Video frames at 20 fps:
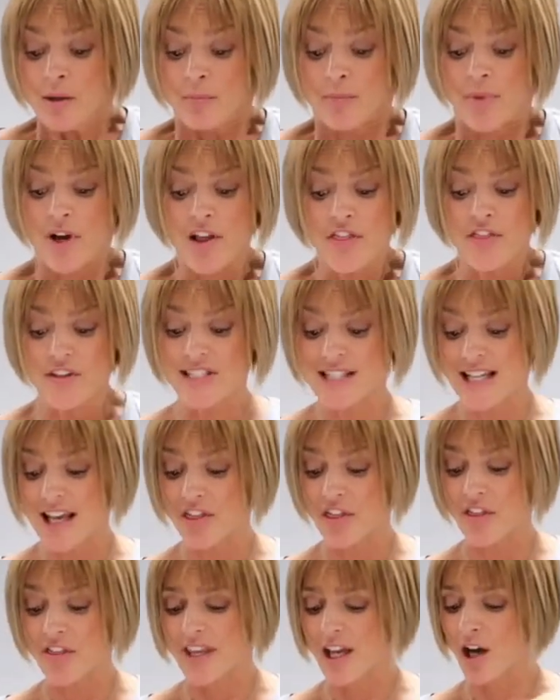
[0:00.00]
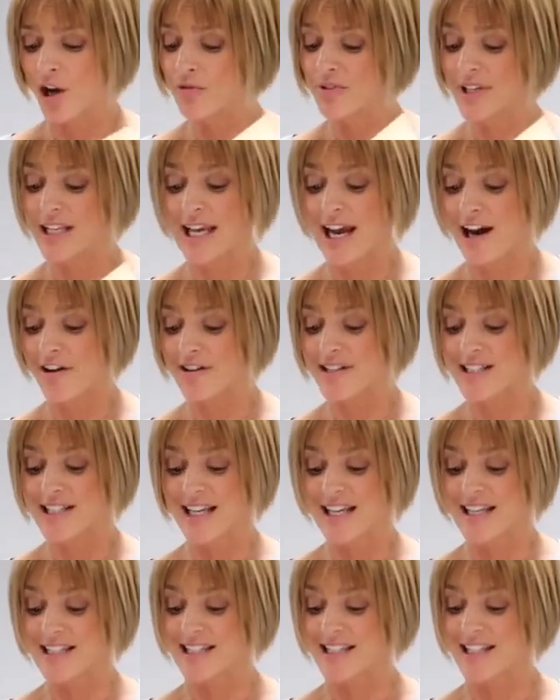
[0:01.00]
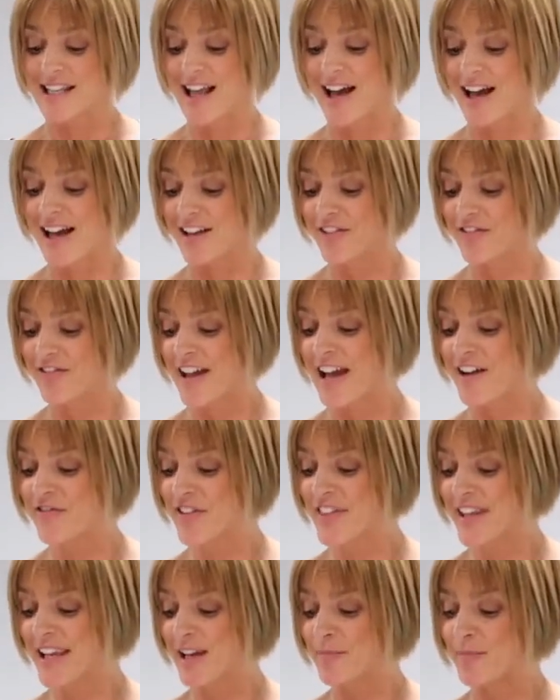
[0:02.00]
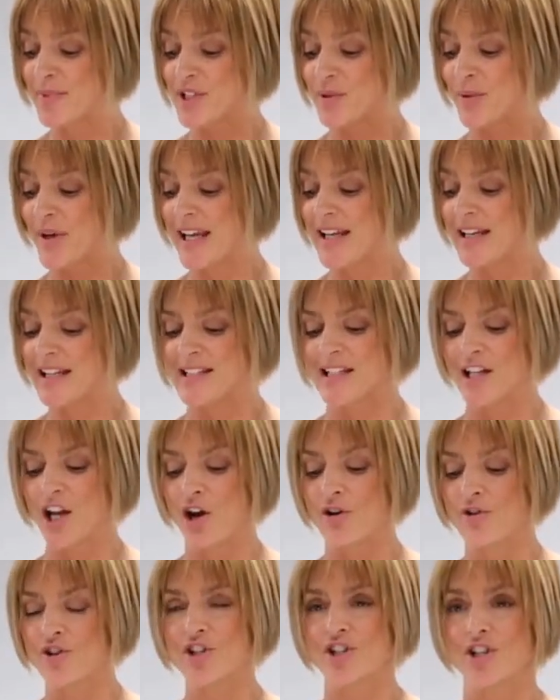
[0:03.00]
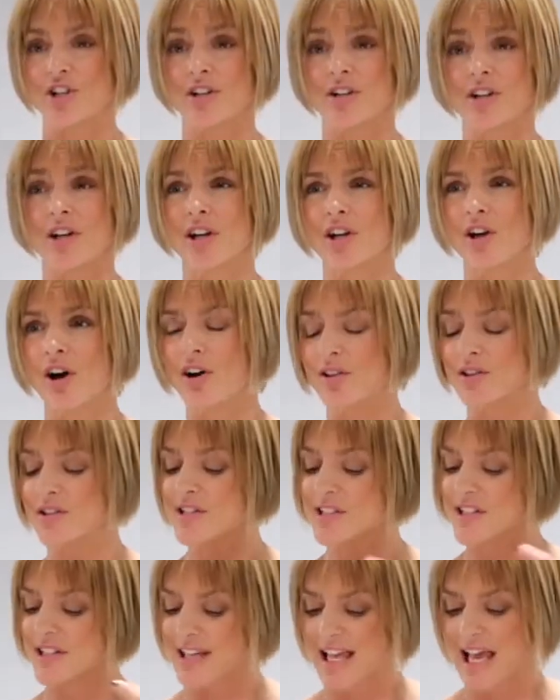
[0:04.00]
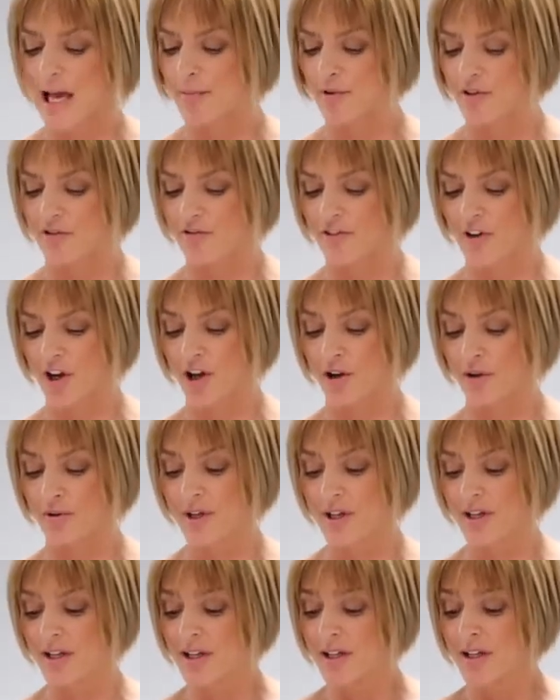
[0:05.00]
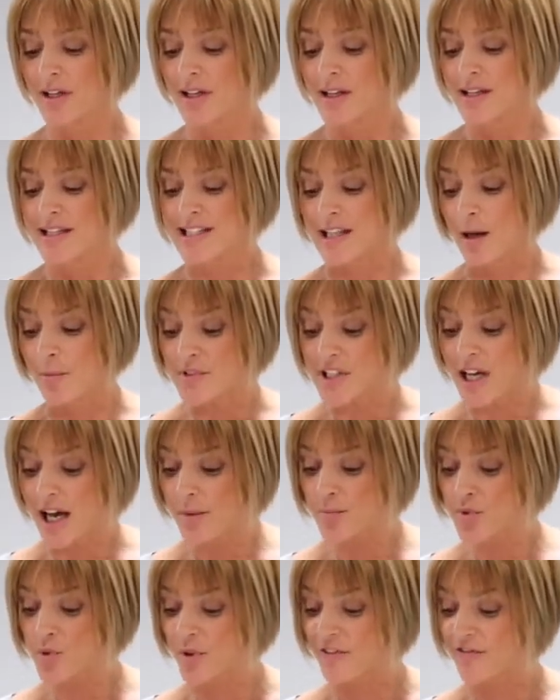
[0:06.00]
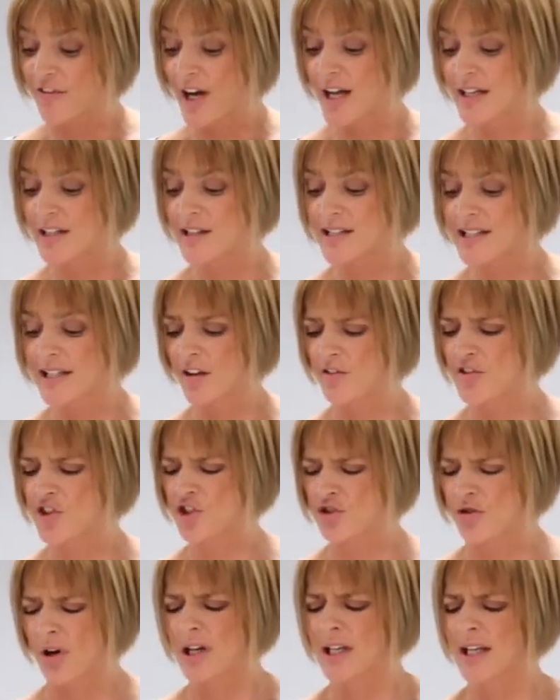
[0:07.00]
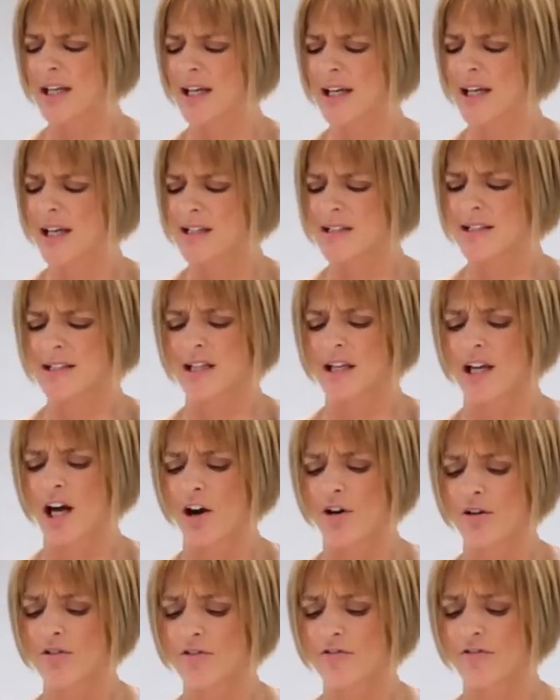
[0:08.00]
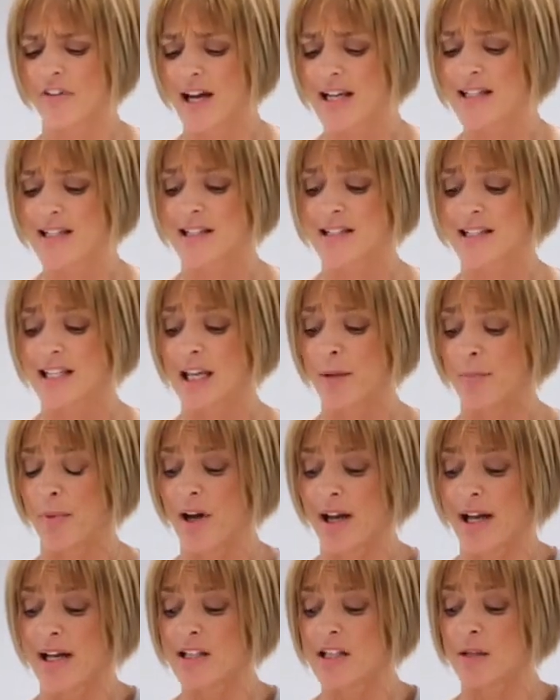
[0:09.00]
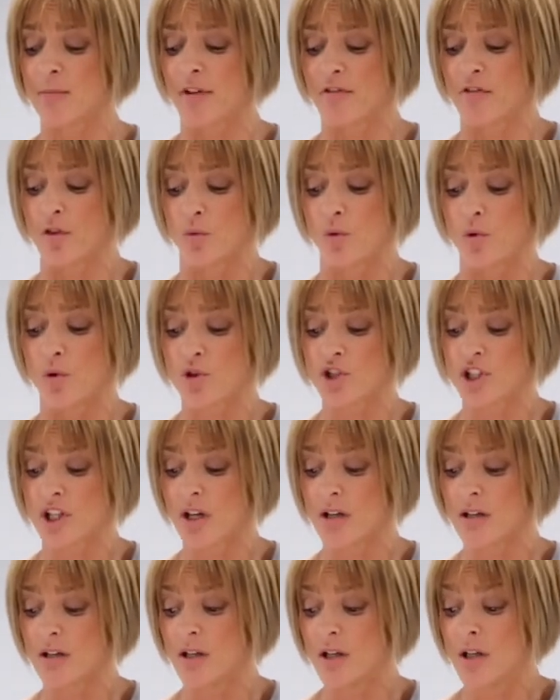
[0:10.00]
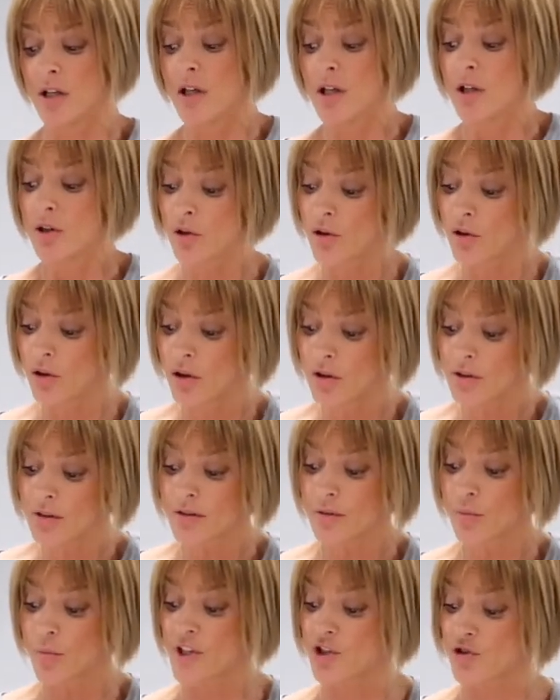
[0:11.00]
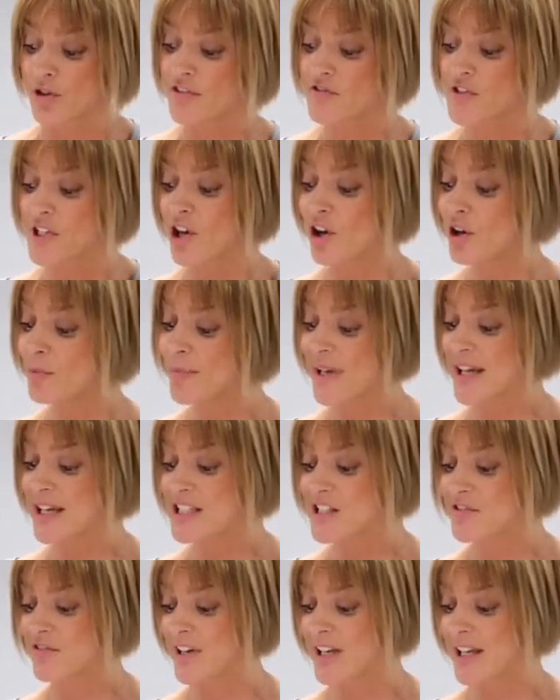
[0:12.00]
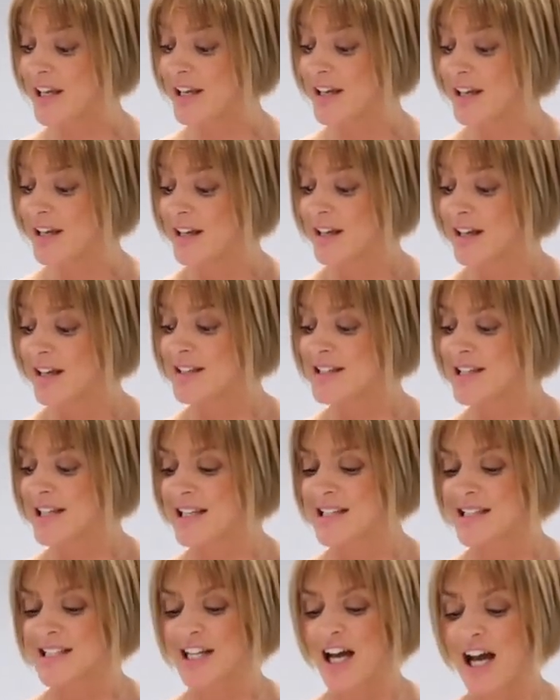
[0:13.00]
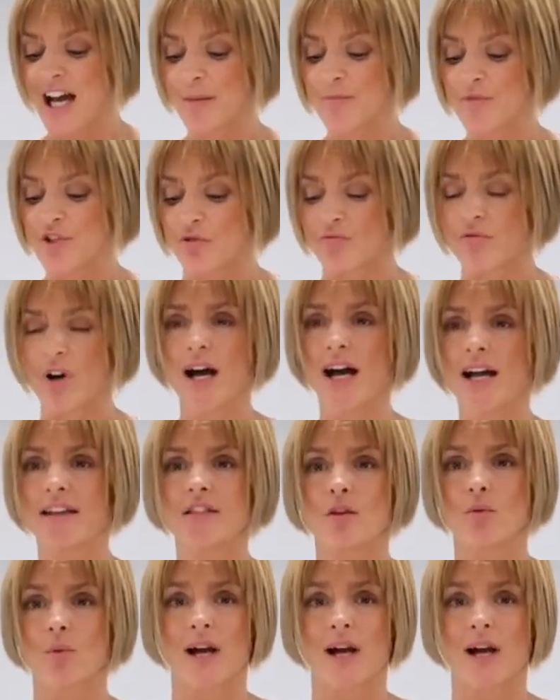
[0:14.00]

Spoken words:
Birth and death are the only guarantees in life. Everything in between is an ocean, a constant ebb and flow. Sometimes we find ourselves struggling against the current, fighting to keep our heads above the water, or we drift along peacefully until it's time to ride the